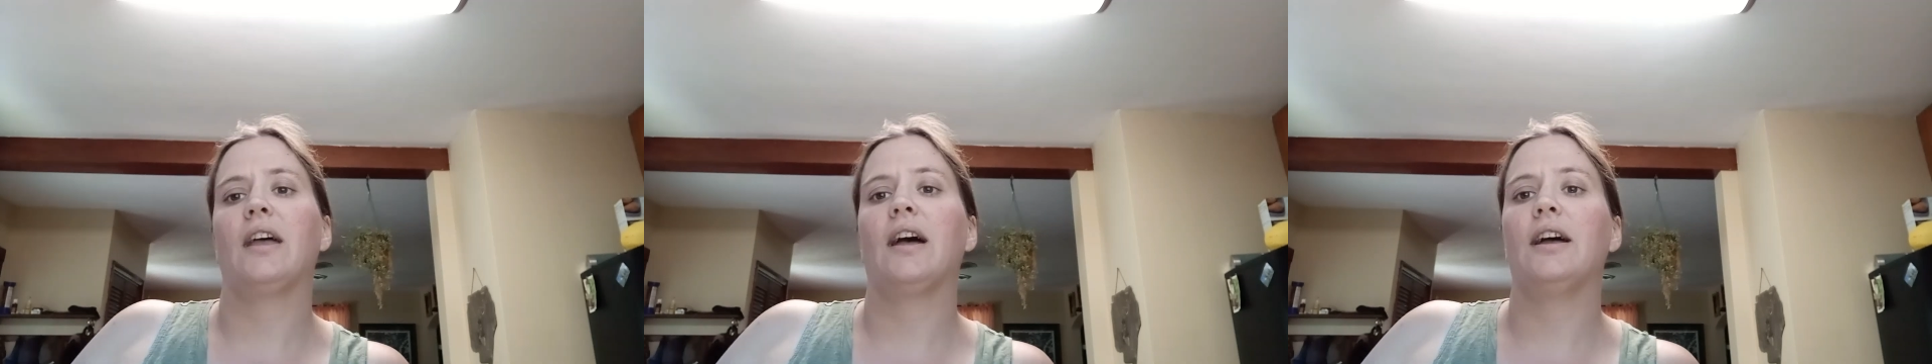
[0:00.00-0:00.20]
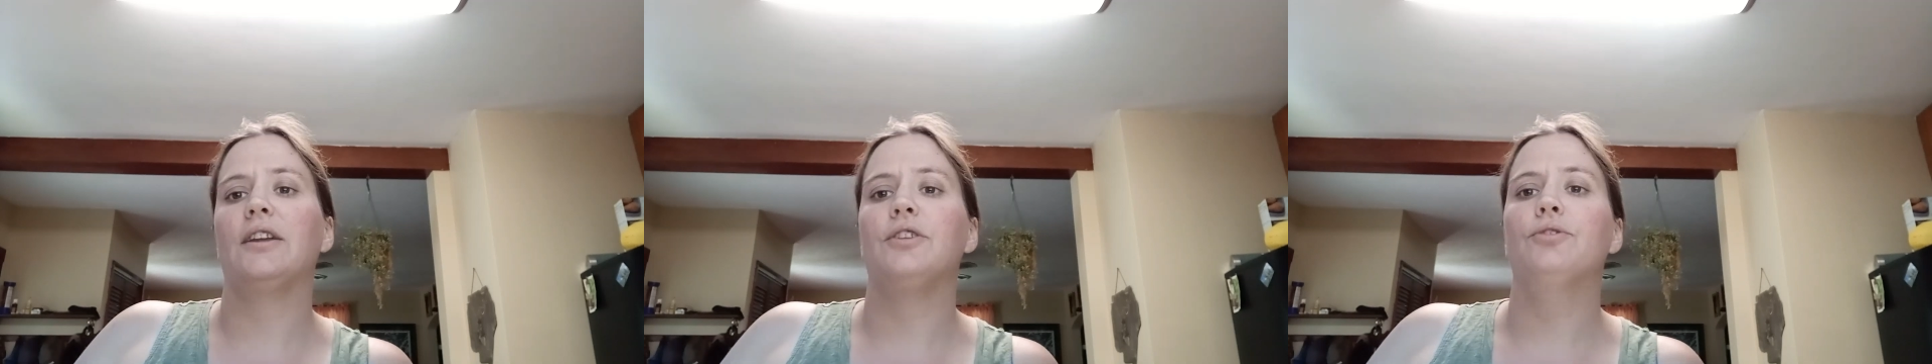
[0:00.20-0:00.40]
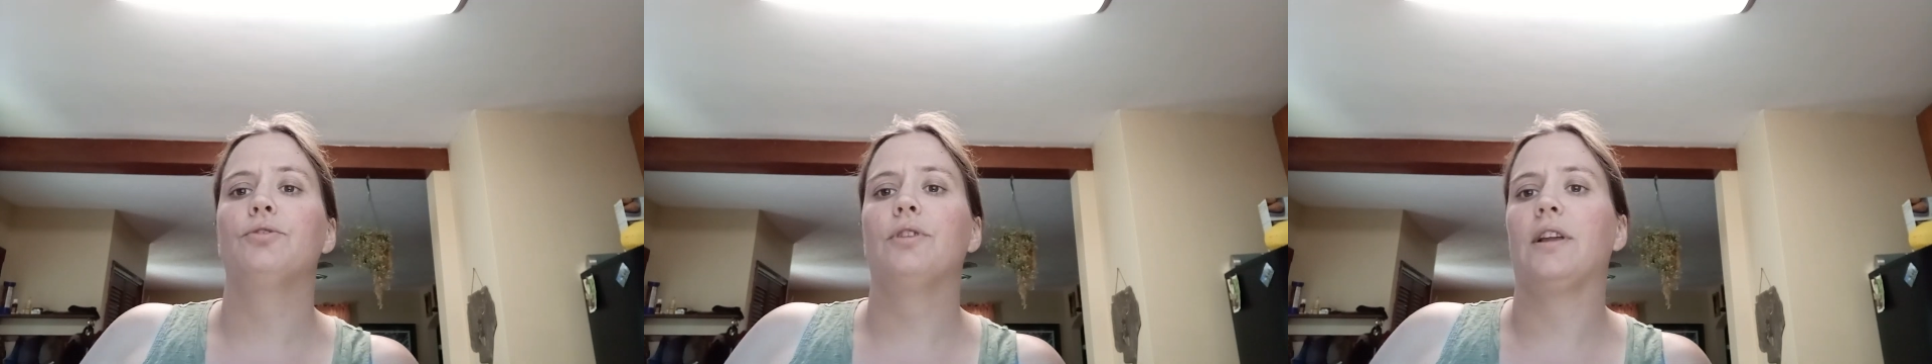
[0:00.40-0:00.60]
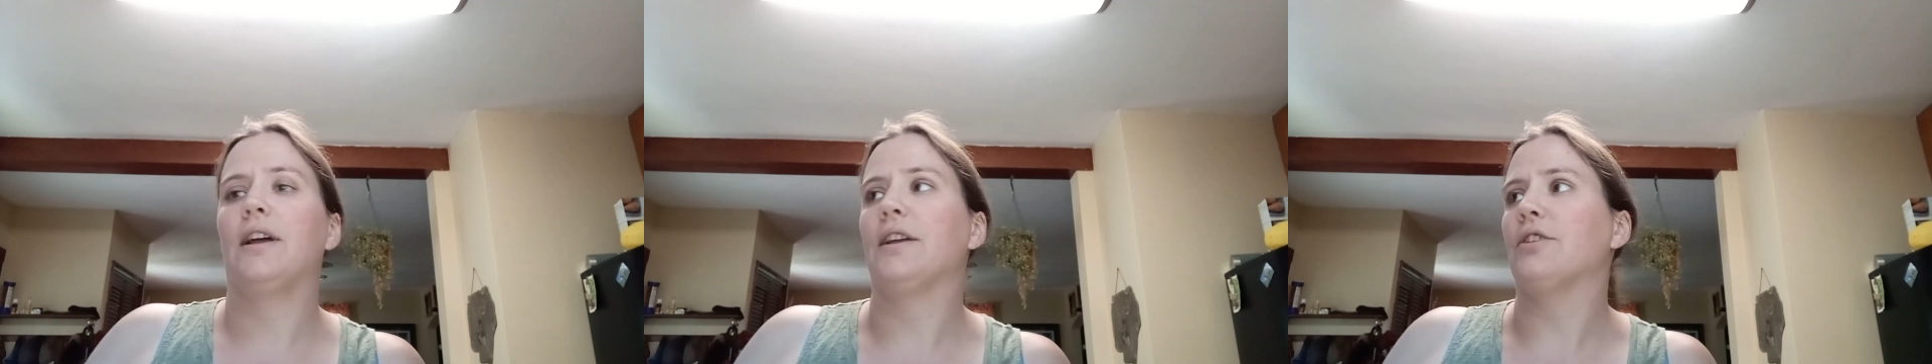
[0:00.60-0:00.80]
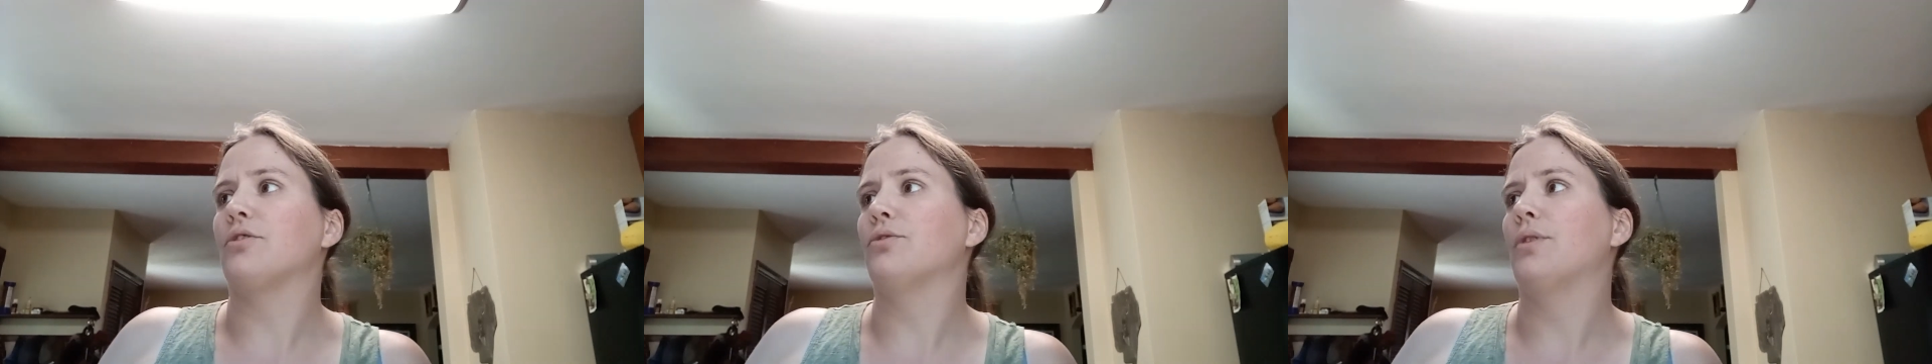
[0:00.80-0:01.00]
I do
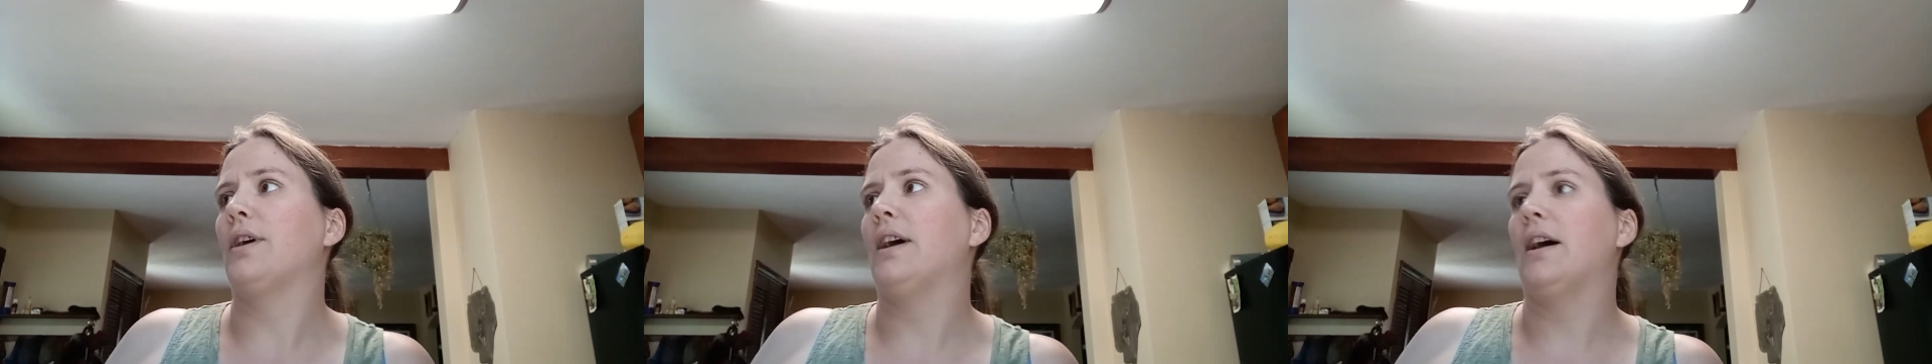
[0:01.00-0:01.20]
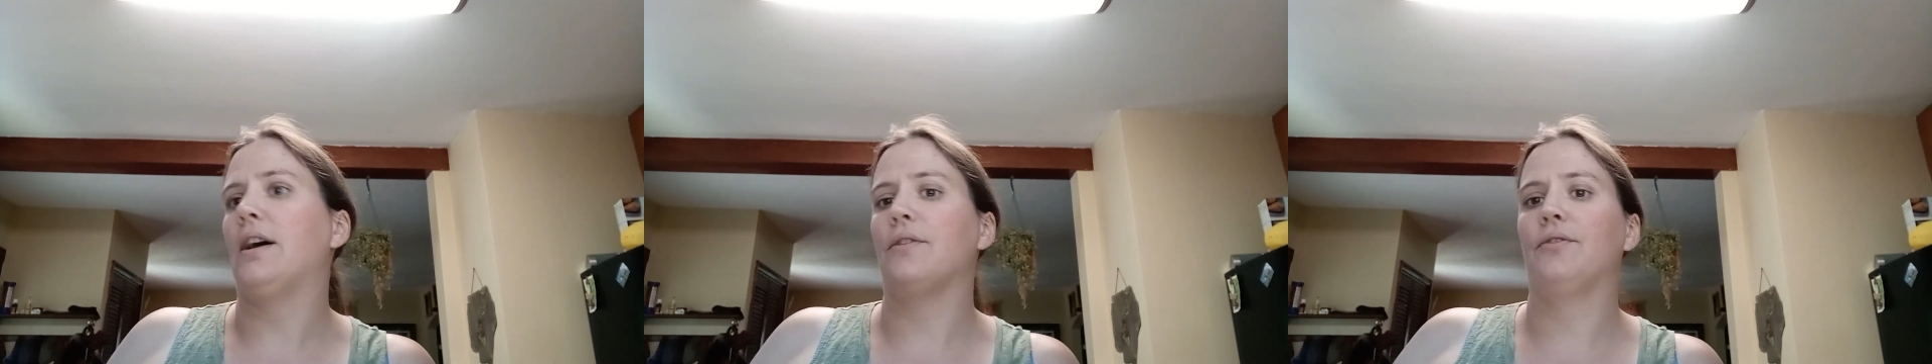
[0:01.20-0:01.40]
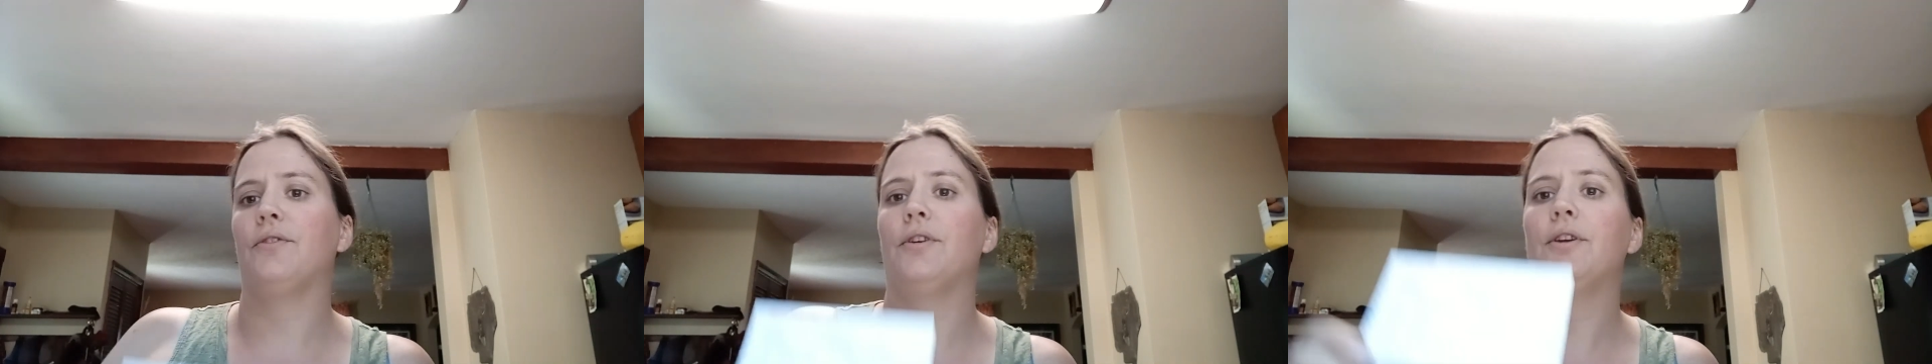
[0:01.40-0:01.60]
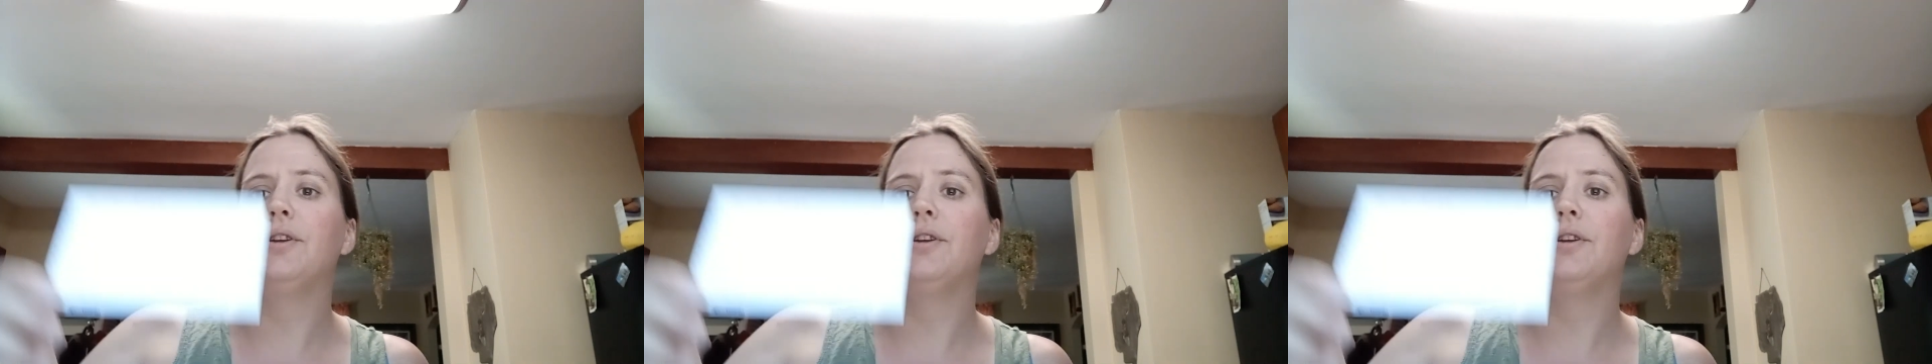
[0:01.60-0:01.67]
like to have